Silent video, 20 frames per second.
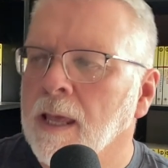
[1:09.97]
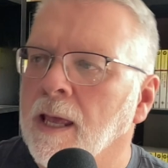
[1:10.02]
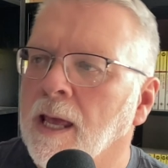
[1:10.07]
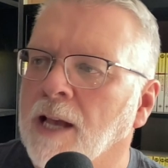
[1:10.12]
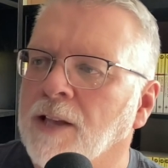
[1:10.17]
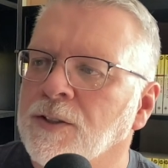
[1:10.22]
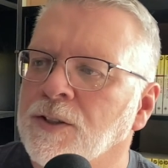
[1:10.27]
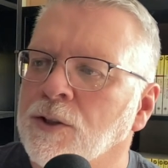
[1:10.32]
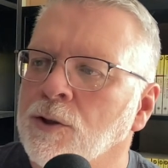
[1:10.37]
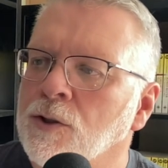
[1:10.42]

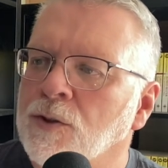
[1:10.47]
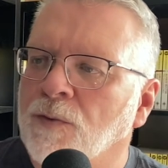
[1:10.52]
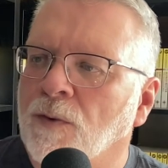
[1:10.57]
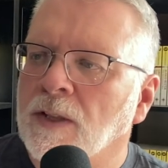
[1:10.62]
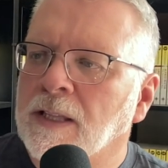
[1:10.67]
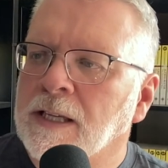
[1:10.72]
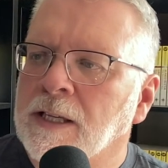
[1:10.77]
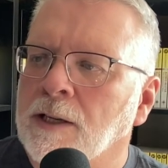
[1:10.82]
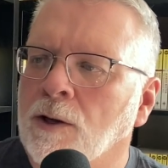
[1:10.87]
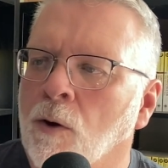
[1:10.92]
has
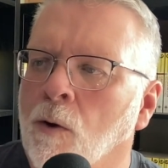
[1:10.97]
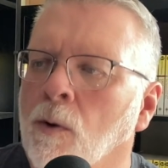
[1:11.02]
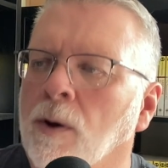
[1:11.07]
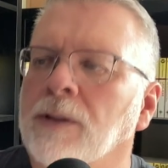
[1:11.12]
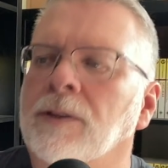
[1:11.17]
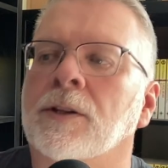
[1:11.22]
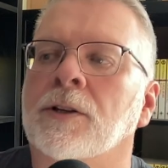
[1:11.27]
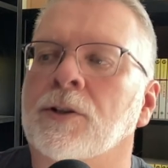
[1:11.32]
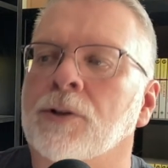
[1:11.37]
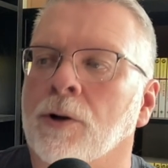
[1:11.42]
usefully
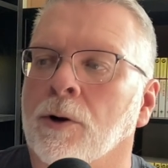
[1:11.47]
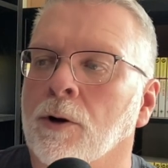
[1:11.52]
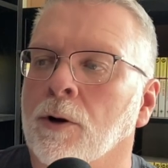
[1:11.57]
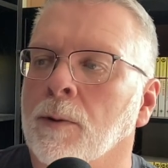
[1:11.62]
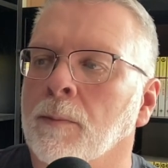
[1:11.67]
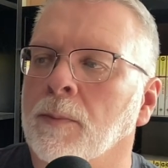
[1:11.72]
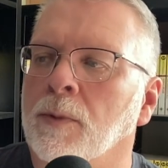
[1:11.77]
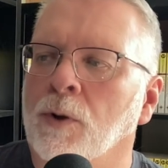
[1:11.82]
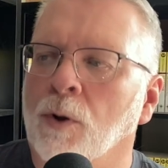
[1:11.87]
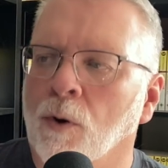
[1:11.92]
coined the
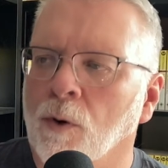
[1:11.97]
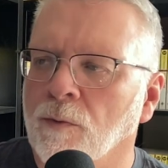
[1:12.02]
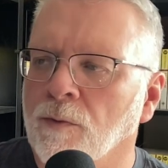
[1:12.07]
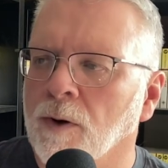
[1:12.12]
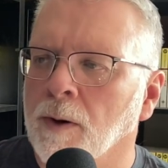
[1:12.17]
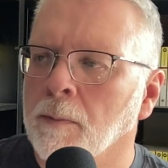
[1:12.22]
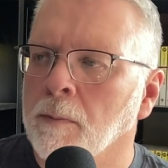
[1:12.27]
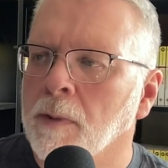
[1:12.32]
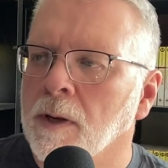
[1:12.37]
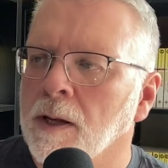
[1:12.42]
term
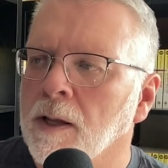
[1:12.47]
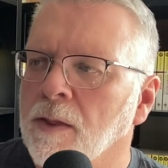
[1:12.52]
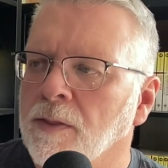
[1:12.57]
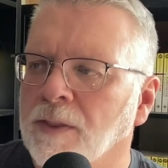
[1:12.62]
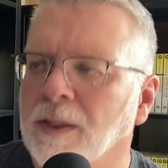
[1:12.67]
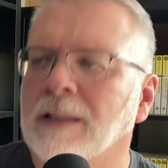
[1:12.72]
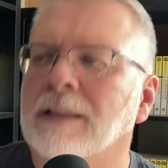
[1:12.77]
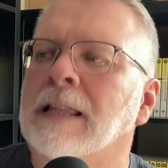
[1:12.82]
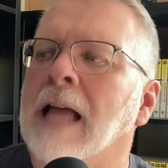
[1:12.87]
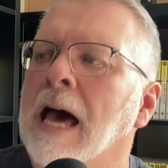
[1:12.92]
novum,
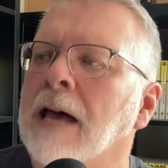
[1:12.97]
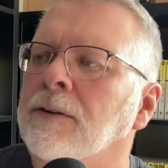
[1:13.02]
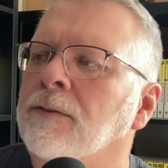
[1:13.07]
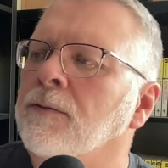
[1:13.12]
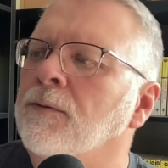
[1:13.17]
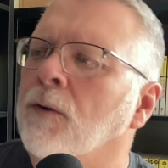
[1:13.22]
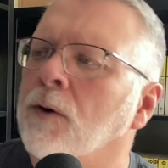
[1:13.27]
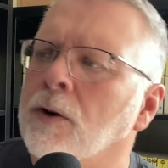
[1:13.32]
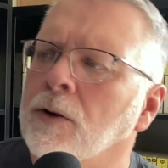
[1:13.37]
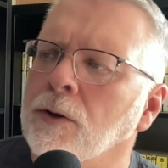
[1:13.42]
the Latin
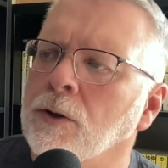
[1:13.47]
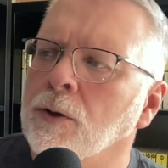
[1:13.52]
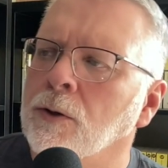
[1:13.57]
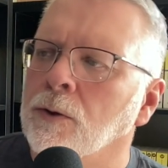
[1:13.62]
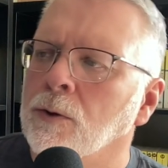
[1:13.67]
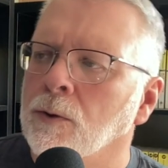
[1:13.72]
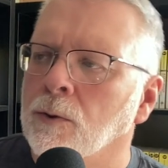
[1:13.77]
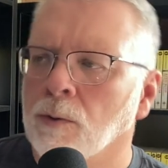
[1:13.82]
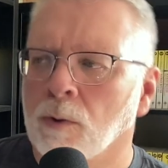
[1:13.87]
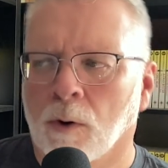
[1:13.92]
for
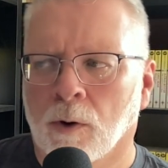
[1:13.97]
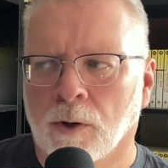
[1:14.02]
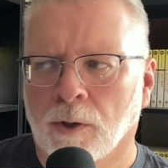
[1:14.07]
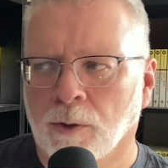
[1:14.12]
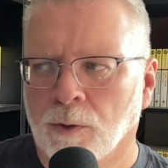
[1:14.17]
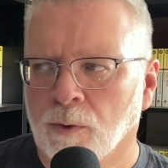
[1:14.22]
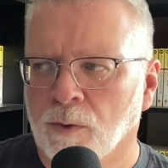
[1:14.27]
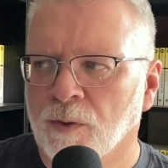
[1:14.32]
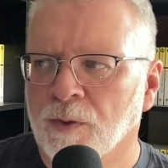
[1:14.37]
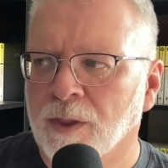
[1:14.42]
new or
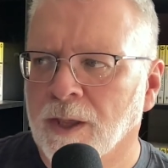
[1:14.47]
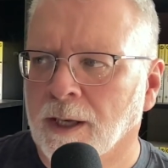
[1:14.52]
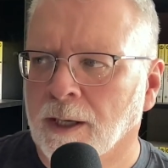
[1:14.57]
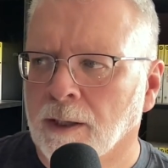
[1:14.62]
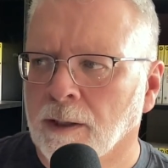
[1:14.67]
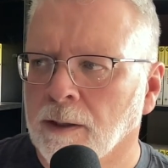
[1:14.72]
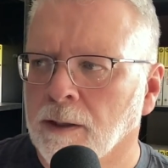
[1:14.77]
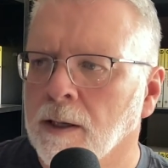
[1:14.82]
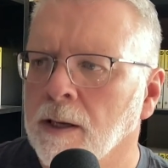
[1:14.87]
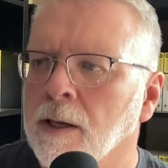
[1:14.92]
new
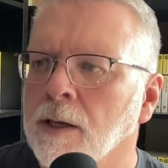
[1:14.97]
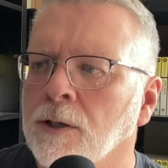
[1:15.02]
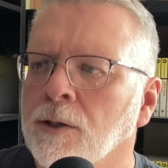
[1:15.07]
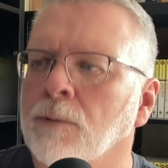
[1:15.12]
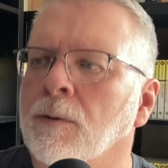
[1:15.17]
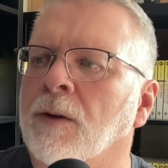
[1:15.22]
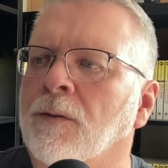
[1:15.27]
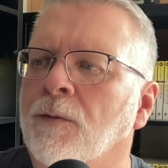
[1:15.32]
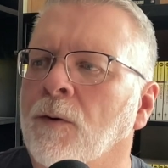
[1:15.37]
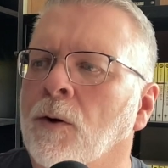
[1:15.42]
thing, to
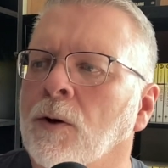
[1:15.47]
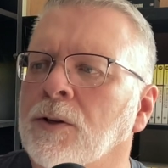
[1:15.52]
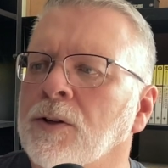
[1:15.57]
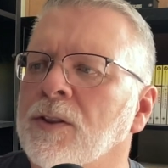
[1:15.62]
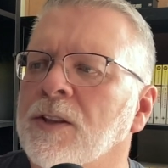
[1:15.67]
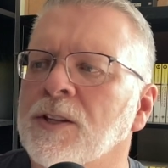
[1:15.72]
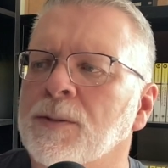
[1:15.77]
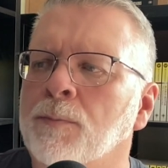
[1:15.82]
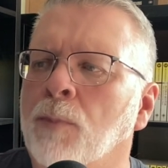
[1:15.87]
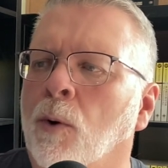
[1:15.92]
refer to
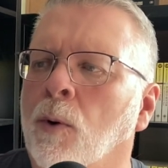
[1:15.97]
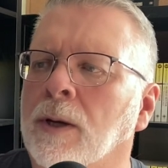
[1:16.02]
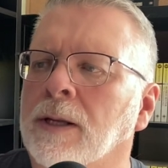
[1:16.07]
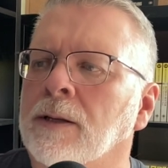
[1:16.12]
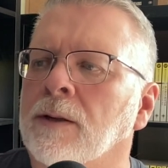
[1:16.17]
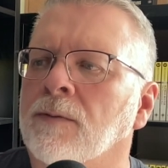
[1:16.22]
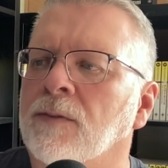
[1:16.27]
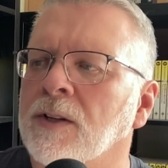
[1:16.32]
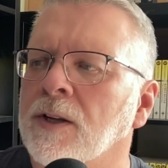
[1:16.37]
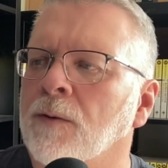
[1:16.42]
this
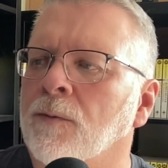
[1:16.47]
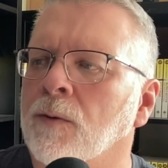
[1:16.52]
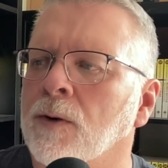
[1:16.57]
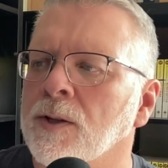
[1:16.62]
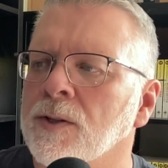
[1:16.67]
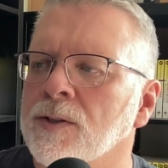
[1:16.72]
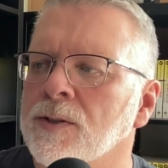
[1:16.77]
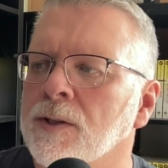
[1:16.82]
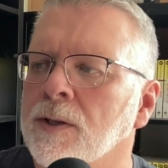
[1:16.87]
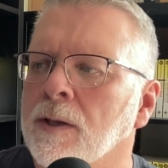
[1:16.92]
point of
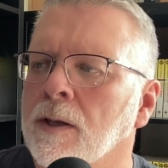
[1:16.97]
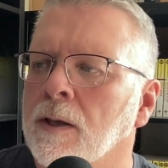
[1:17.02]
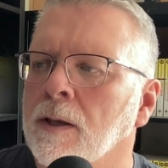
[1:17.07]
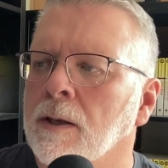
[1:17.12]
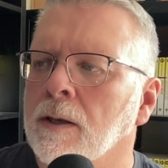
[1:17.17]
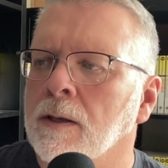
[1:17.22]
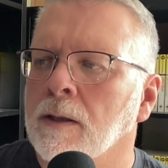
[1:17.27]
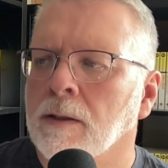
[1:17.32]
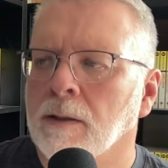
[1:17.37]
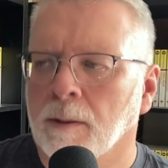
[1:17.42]
difference.
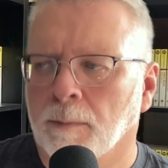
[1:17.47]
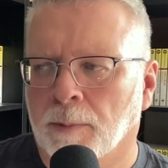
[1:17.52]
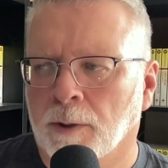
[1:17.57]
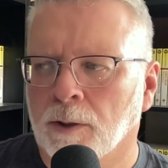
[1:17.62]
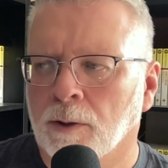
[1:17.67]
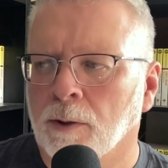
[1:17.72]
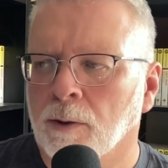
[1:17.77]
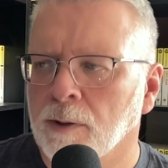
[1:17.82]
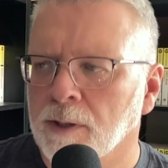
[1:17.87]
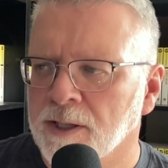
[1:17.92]
The
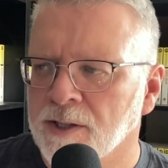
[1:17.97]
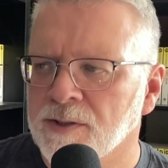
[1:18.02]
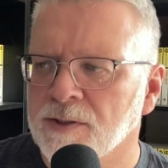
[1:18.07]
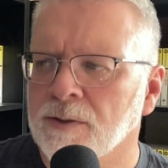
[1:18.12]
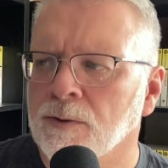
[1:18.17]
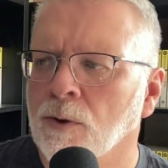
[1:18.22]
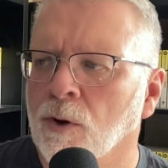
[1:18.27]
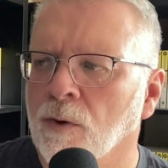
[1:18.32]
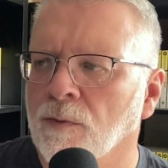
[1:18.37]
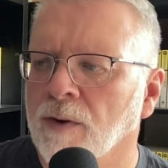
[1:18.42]
plural is
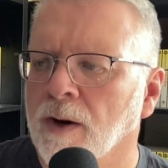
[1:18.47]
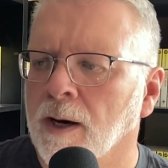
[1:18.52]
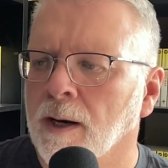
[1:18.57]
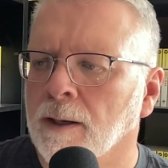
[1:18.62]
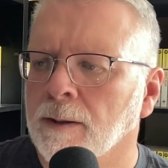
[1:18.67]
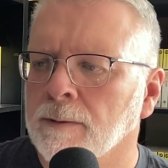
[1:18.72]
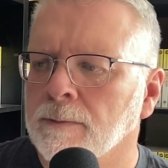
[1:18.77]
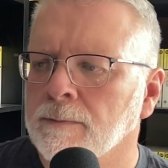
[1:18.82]
nova.